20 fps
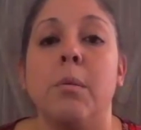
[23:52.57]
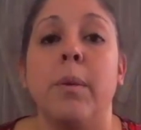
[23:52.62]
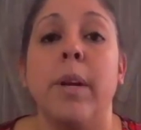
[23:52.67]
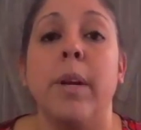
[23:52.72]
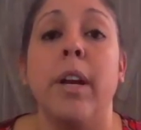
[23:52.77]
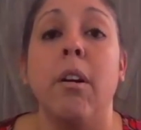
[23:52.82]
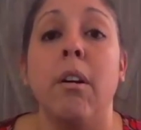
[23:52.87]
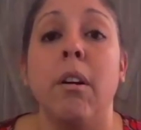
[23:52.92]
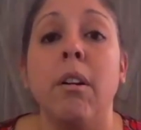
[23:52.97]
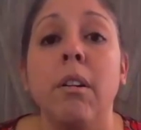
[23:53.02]
We
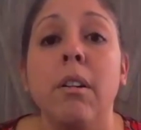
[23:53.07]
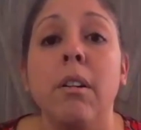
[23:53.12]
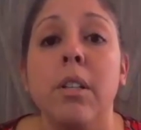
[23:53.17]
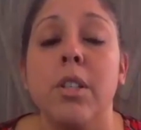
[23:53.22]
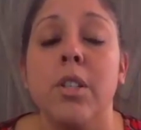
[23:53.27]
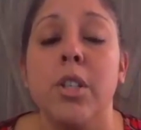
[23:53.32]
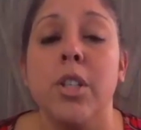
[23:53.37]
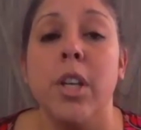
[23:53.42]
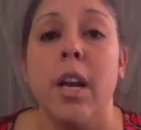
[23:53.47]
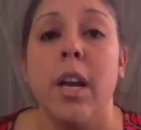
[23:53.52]

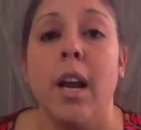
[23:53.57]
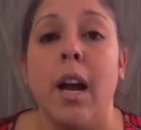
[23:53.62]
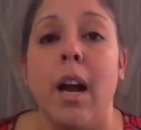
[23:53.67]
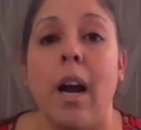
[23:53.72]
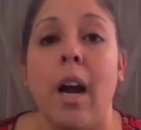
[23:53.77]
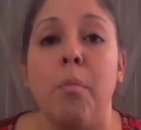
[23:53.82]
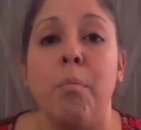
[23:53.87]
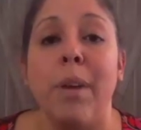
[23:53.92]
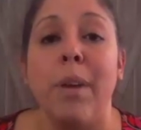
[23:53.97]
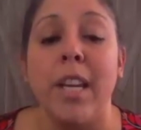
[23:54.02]
encourage
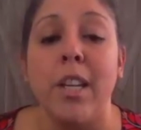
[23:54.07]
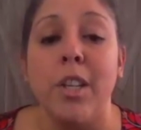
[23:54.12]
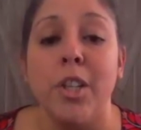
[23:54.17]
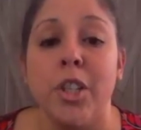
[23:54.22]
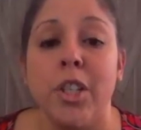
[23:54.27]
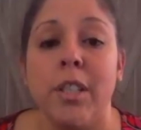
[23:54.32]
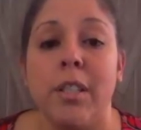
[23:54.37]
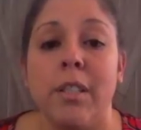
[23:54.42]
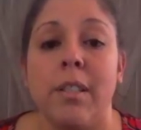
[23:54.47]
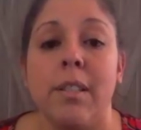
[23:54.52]

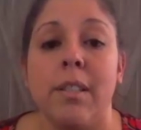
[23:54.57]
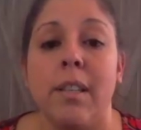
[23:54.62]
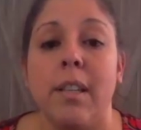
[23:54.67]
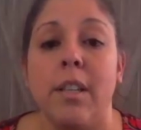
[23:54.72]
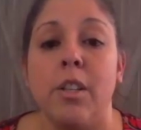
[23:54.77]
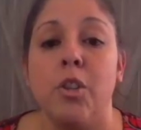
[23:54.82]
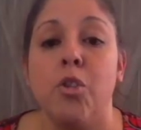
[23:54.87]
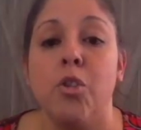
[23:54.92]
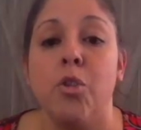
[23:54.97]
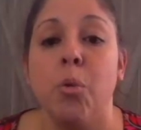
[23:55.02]
patients
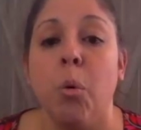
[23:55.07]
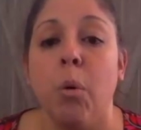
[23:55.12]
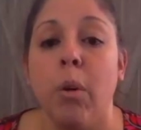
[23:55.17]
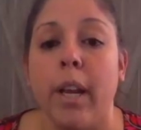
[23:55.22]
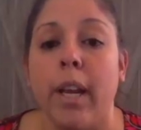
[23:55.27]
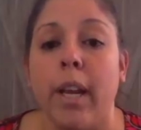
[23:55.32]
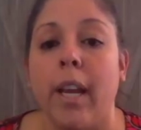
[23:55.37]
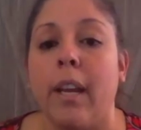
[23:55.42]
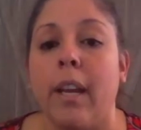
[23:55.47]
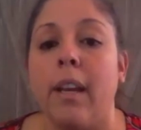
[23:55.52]

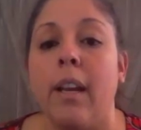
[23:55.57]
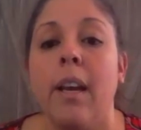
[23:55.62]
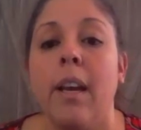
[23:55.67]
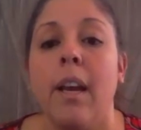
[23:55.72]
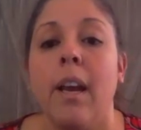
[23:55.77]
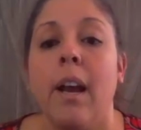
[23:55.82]
enjoying